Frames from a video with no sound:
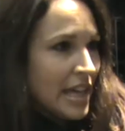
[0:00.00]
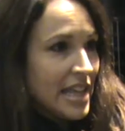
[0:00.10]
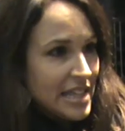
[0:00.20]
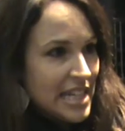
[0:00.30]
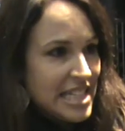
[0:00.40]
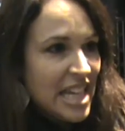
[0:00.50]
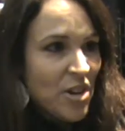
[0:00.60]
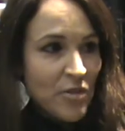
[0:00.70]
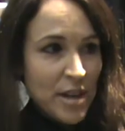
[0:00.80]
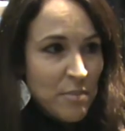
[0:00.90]
and then I take
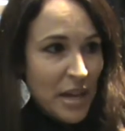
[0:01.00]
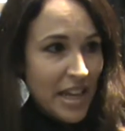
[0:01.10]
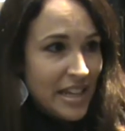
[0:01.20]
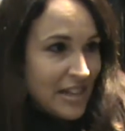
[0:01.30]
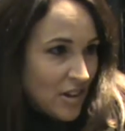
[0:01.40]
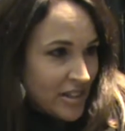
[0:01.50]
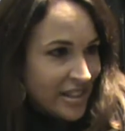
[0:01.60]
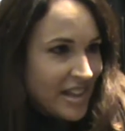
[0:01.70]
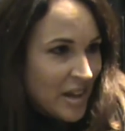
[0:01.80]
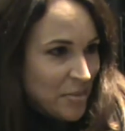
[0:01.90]
a red pen on
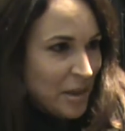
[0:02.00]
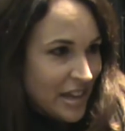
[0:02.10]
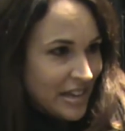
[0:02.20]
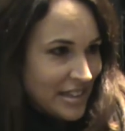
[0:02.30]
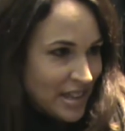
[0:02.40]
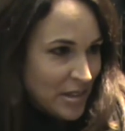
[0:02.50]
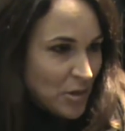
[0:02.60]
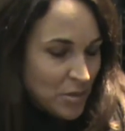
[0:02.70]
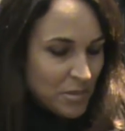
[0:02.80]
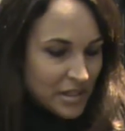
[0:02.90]
the iPad, that
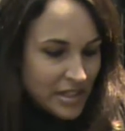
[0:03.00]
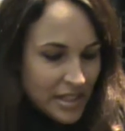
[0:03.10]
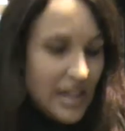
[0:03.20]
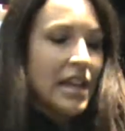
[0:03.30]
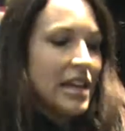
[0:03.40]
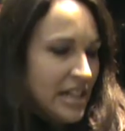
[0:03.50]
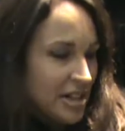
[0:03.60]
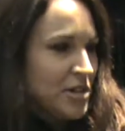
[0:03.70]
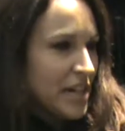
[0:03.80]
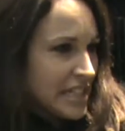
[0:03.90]
Notability, and I
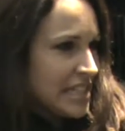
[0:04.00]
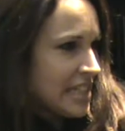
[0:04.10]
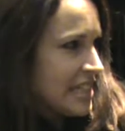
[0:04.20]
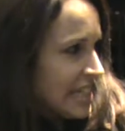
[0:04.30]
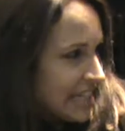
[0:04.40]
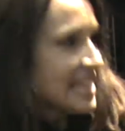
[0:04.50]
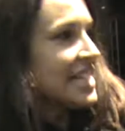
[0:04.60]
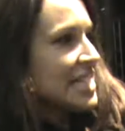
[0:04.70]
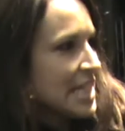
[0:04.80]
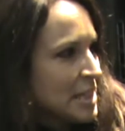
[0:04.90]
correct it, and
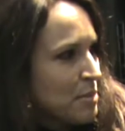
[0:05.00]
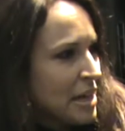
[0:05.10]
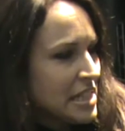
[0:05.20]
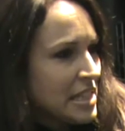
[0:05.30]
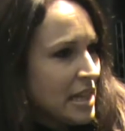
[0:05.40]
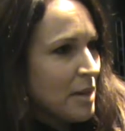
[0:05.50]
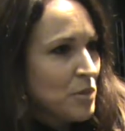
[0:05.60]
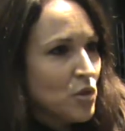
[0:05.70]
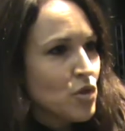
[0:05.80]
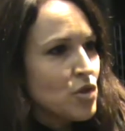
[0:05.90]
then I send it back to them,
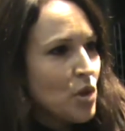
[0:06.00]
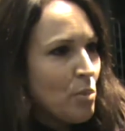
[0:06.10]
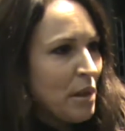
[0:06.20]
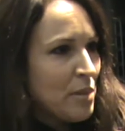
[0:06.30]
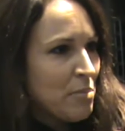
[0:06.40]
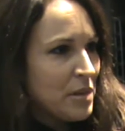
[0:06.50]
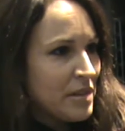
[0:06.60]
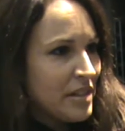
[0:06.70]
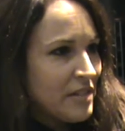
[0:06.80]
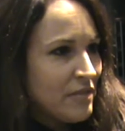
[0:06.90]
so there's no paper
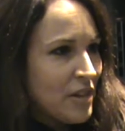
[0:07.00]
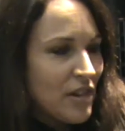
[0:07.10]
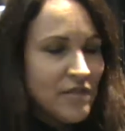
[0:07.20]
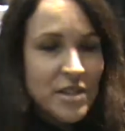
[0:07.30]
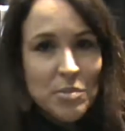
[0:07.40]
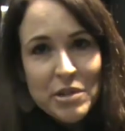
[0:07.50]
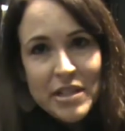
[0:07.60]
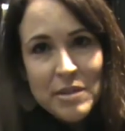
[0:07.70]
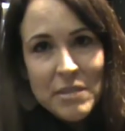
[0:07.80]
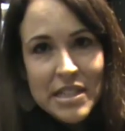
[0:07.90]
involved. It's
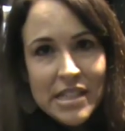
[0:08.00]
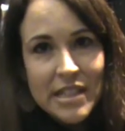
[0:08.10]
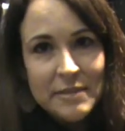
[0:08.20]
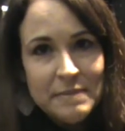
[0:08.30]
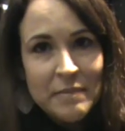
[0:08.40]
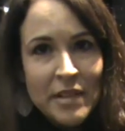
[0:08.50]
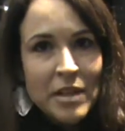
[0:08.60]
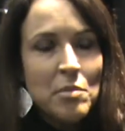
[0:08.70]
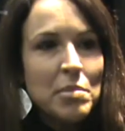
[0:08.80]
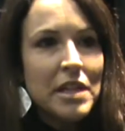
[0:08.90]
pretty amazing.
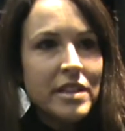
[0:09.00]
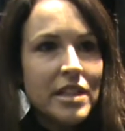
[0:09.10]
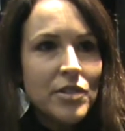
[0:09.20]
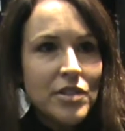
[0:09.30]
But the other